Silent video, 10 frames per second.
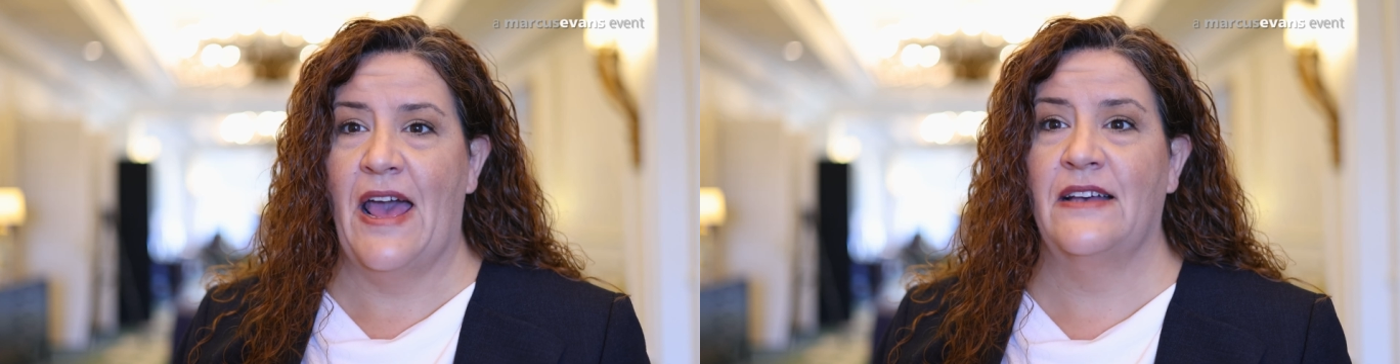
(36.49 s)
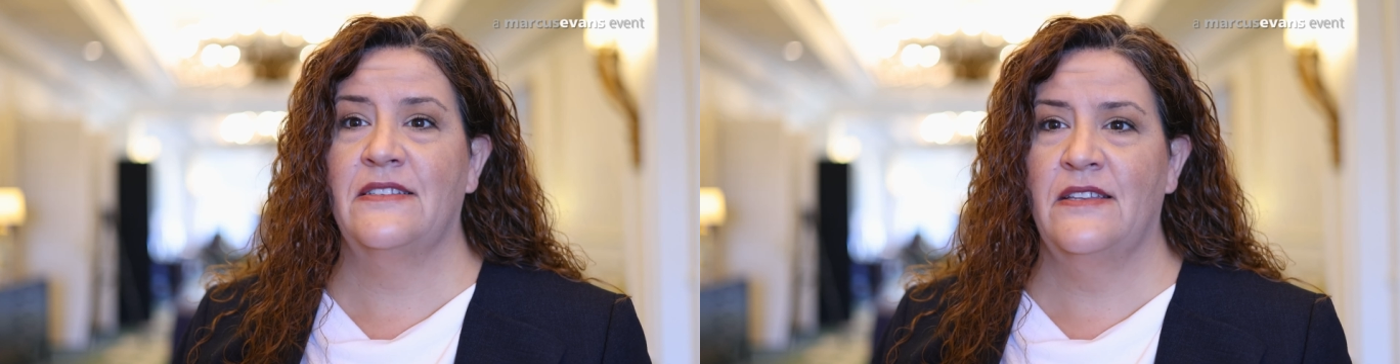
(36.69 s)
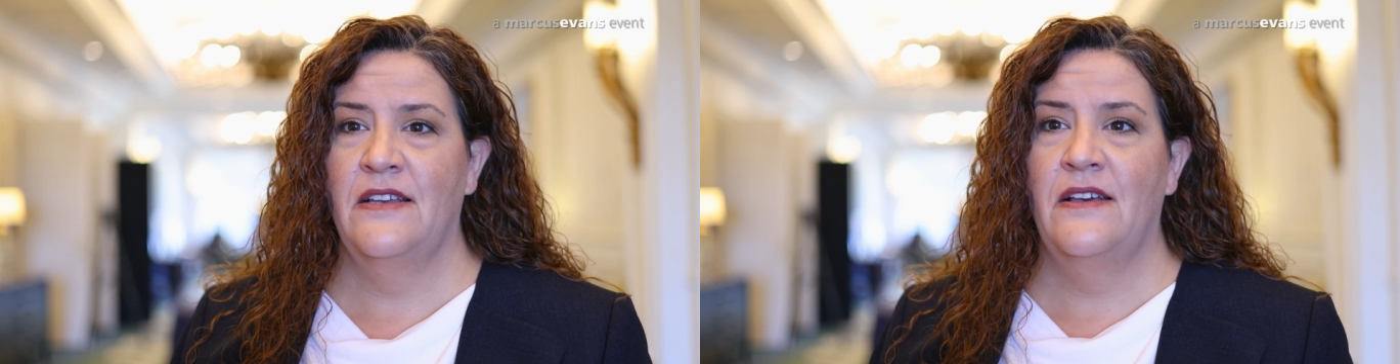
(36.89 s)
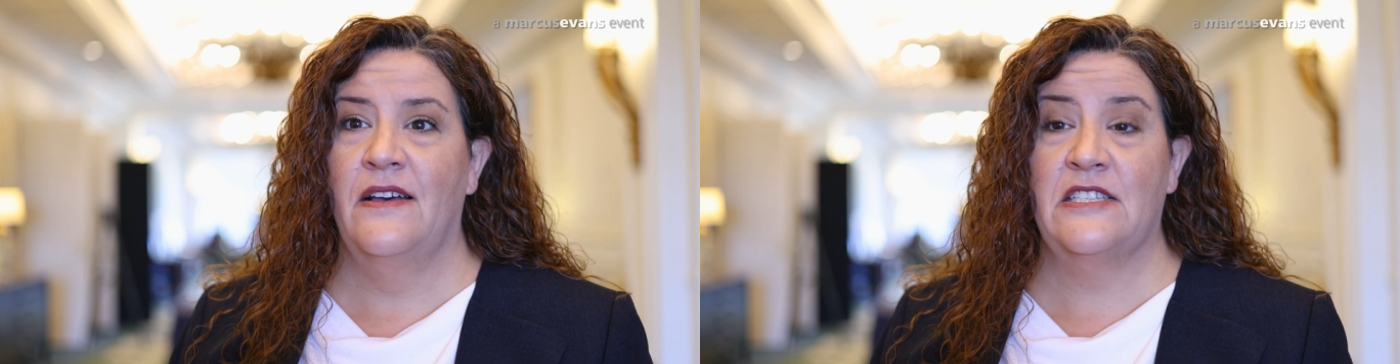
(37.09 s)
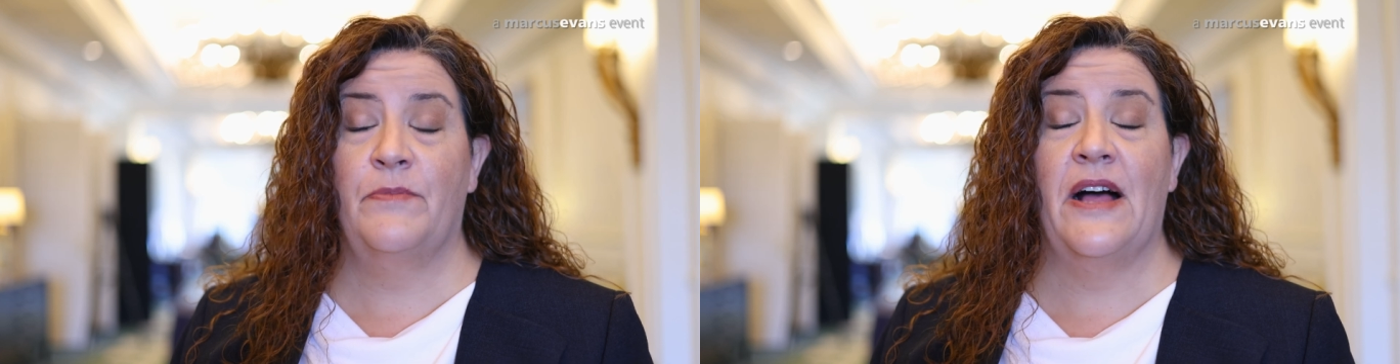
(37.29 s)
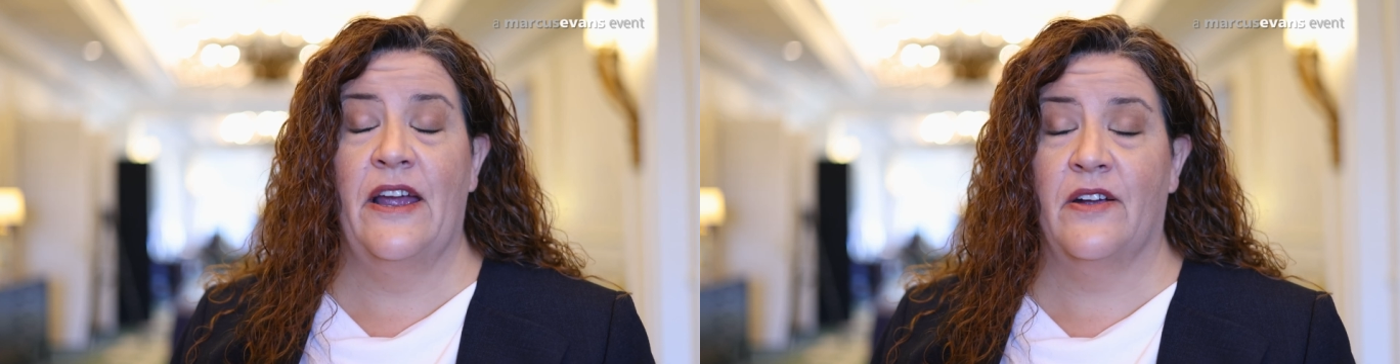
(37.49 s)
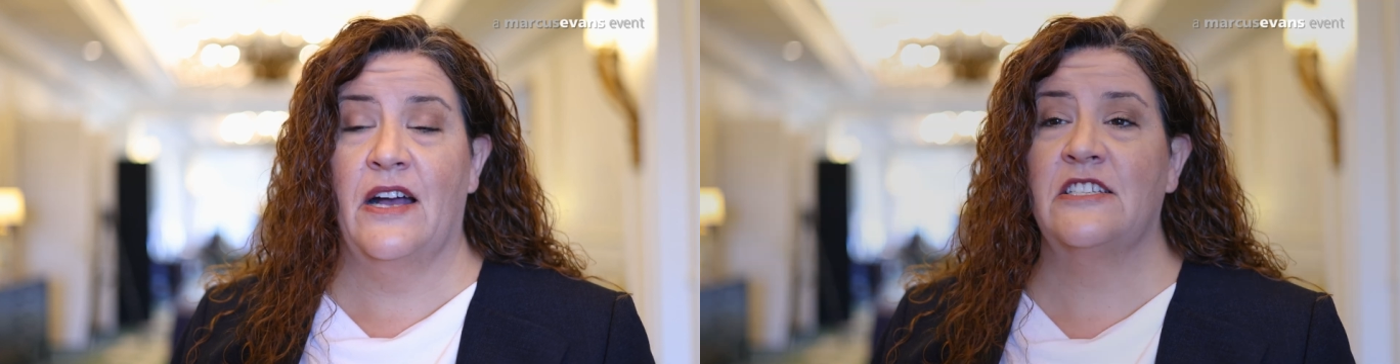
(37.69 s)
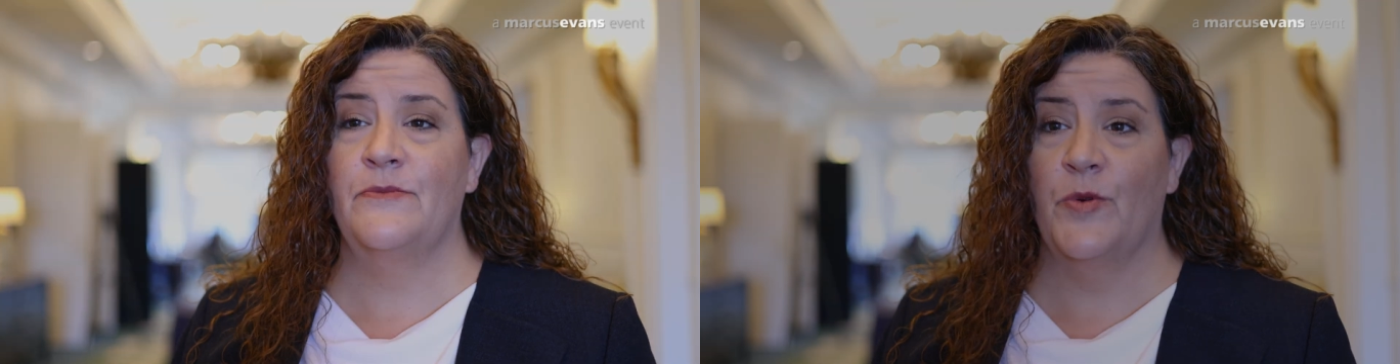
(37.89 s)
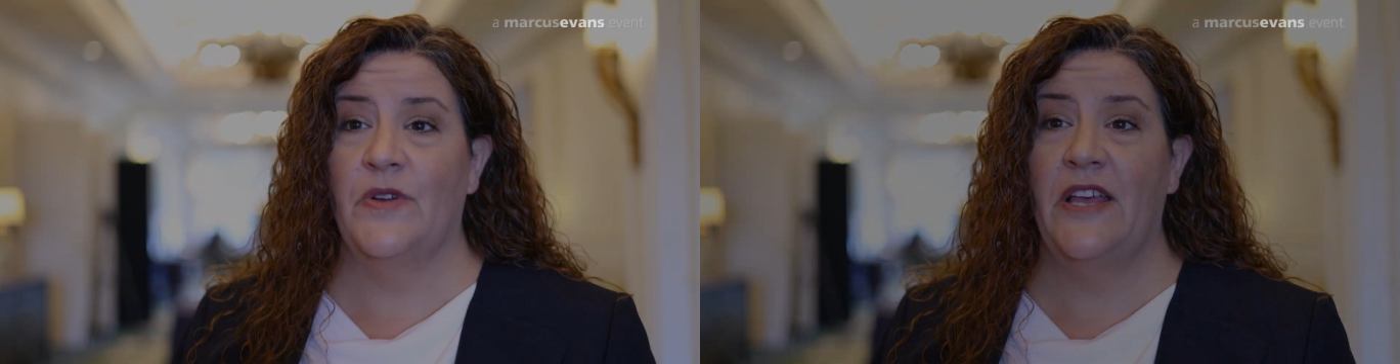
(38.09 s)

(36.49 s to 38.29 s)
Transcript: as a supplier-customer